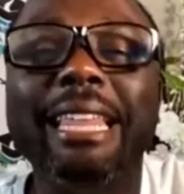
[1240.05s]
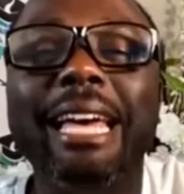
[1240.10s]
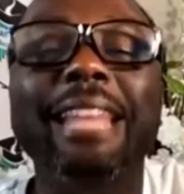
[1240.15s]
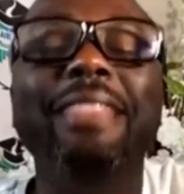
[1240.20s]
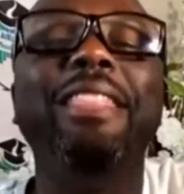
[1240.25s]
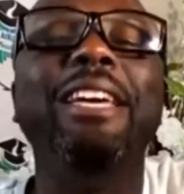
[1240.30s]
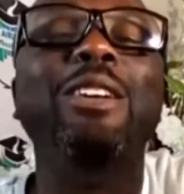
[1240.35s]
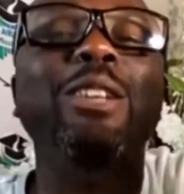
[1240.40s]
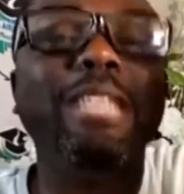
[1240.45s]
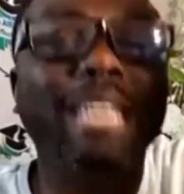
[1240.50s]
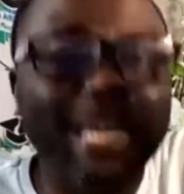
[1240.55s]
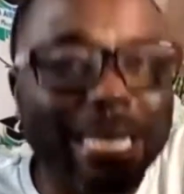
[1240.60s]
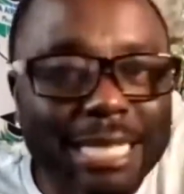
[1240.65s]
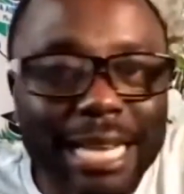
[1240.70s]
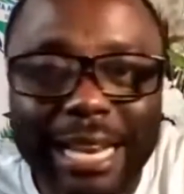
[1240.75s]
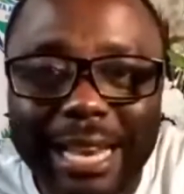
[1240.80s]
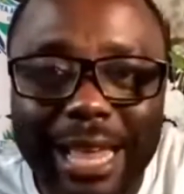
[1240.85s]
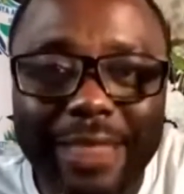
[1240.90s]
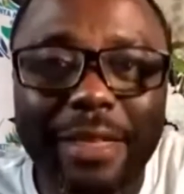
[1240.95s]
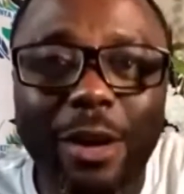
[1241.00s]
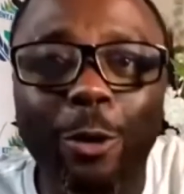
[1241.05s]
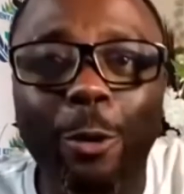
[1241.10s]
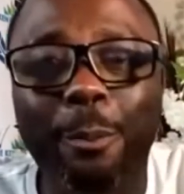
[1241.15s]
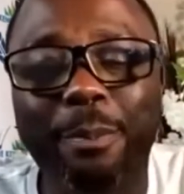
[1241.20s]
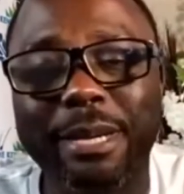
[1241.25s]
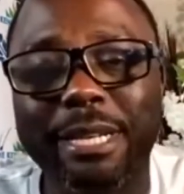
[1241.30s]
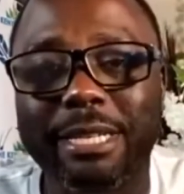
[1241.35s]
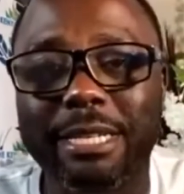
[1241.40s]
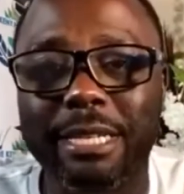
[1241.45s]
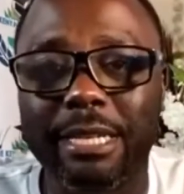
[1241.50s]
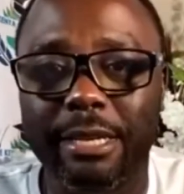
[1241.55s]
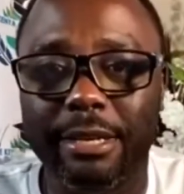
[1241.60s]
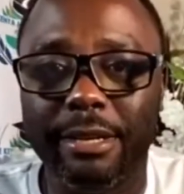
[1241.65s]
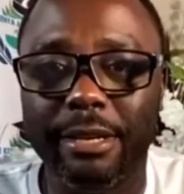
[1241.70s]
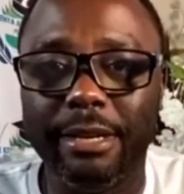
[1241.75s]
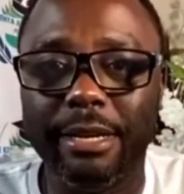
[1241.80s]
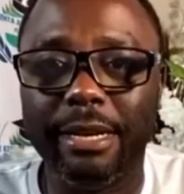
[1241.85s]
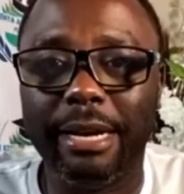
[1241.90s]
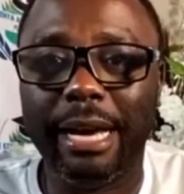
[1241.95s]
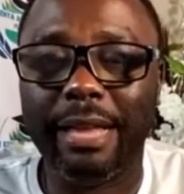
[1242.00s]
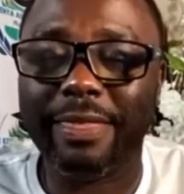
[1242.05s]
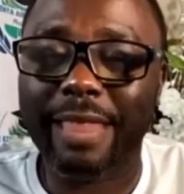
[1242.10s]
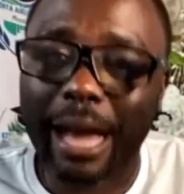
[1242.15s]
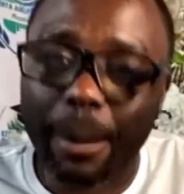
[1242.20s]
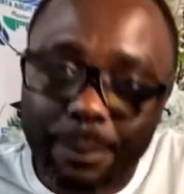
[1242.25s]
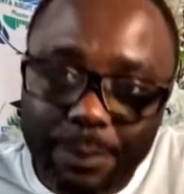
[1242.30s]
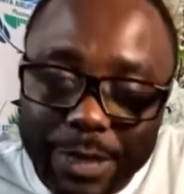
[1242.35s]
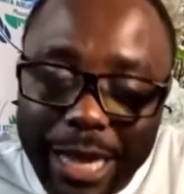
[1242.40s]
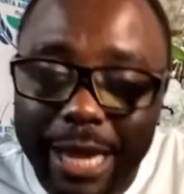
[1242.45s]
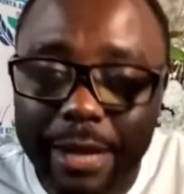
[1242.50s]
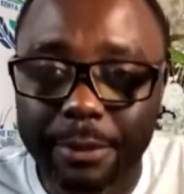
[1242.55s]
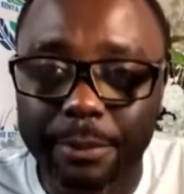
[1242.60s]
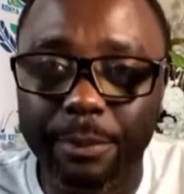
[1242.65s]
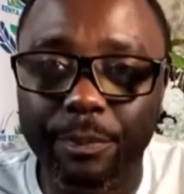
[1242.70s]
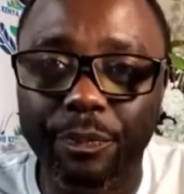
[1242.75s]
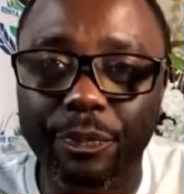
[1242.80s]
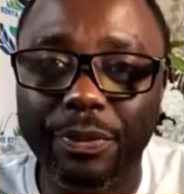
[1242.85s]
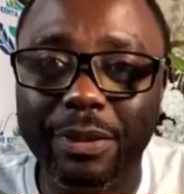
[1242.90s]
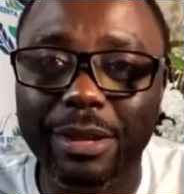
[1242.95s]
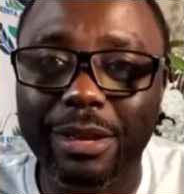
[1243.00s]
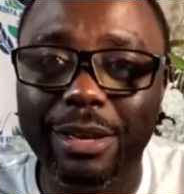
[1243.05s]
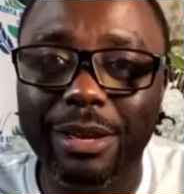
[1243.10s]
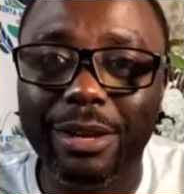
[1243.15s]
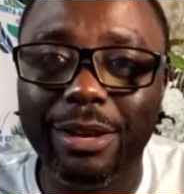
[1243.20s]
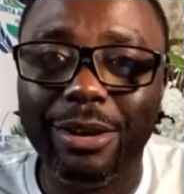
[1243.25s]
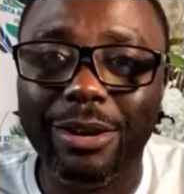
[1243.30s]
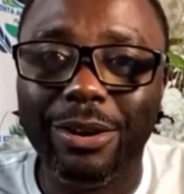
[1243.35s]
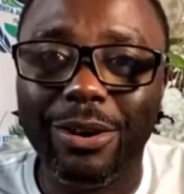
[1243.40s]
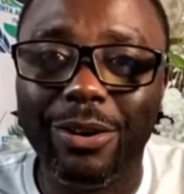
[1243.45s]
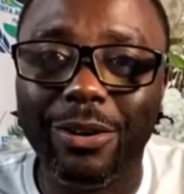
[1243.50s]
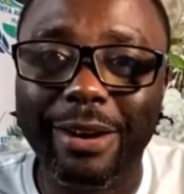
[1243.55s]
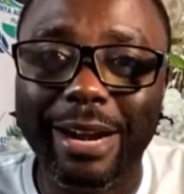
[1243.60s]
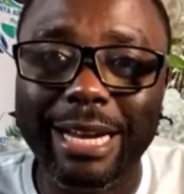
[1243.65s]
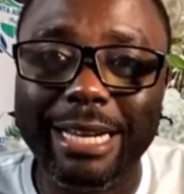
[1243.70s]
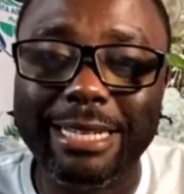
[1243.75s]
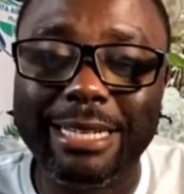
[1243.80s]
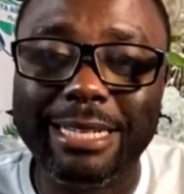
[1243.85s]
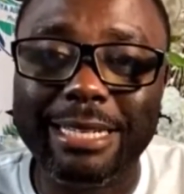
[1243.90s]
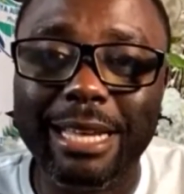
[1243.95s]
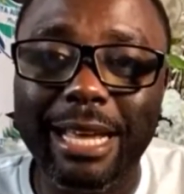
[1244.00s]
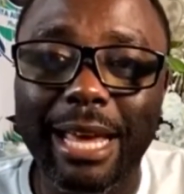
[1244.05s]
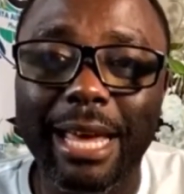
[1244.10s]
then they'll get another OPT at that time. All right.